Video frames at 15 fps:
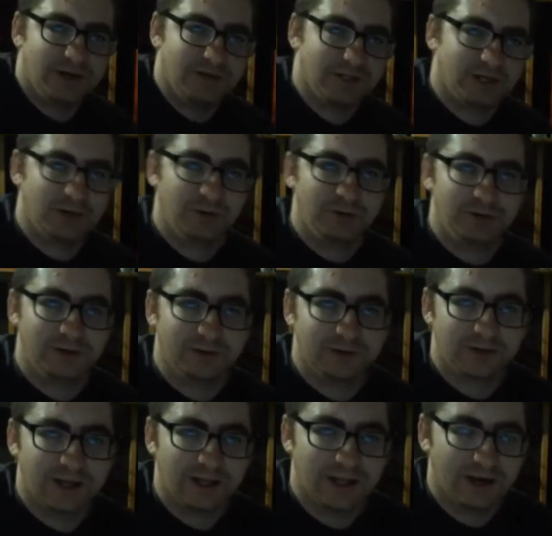was a cool little
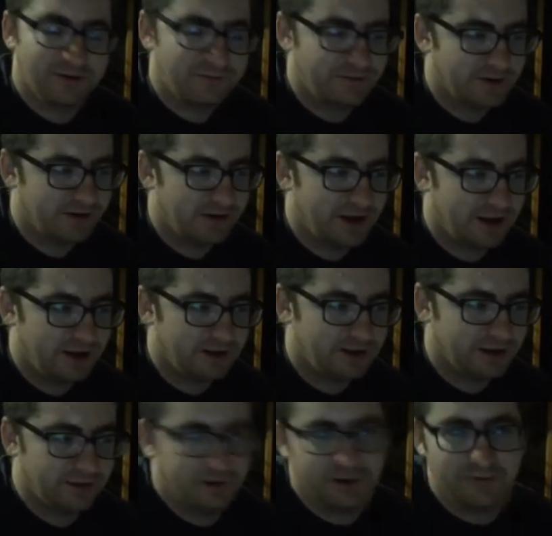thing I figured out. Like,
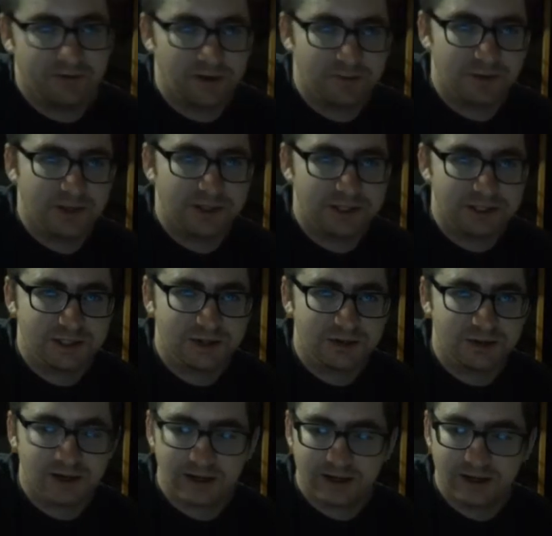whenever I play this song,
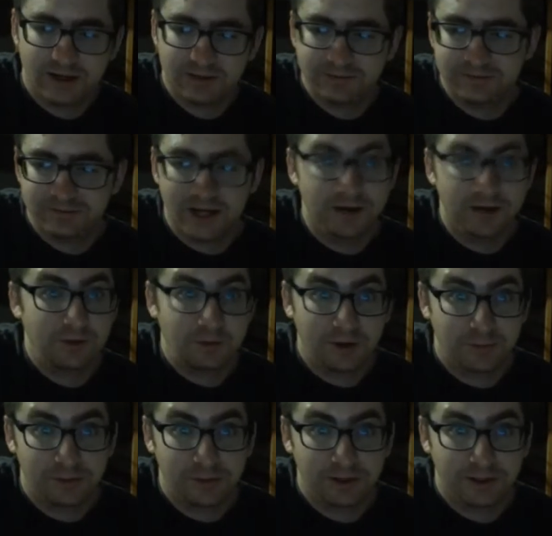I kind of gotten to where I
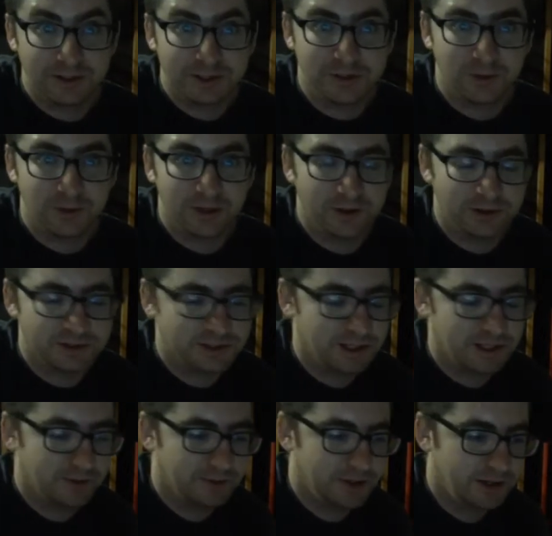play it this way all the
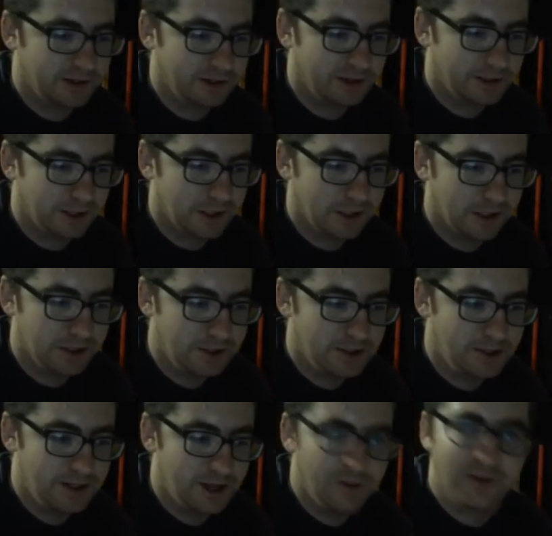time now, and I
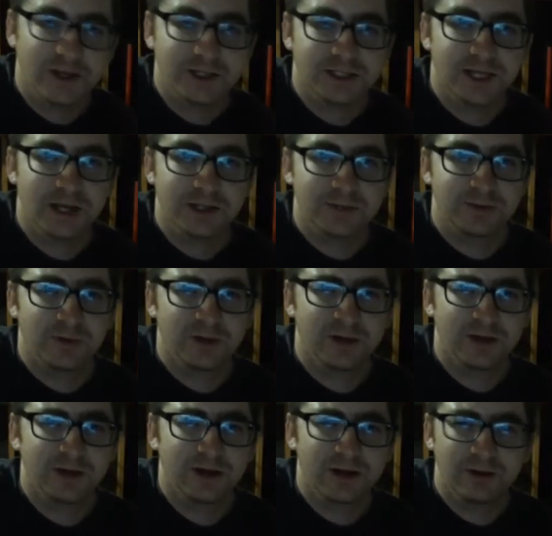think it sounds pretty
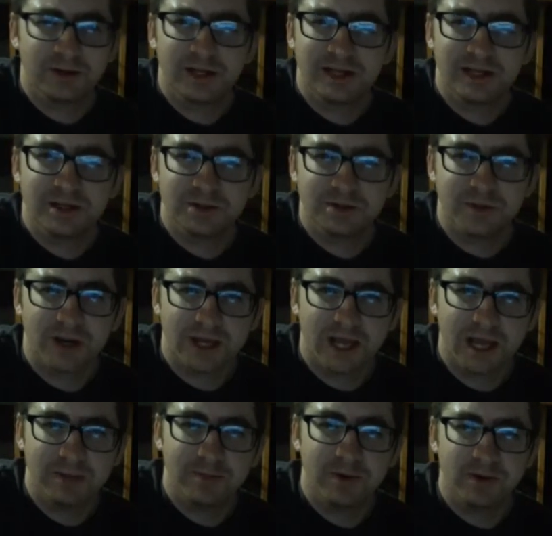good. I don't get to use my
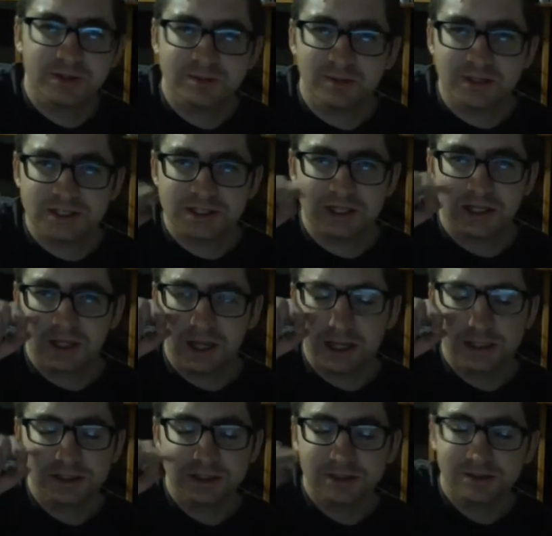capo as much as I
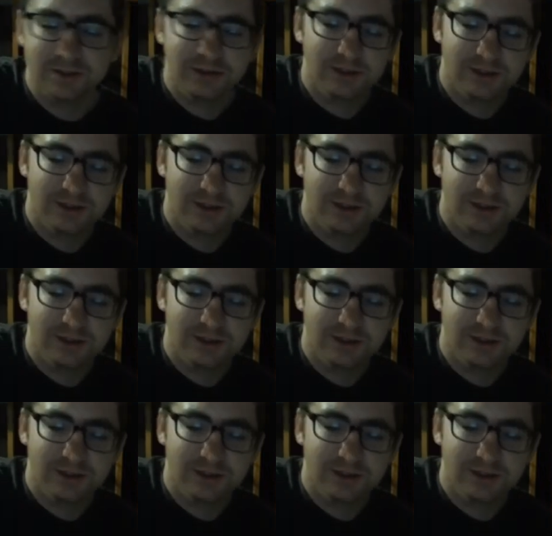like to,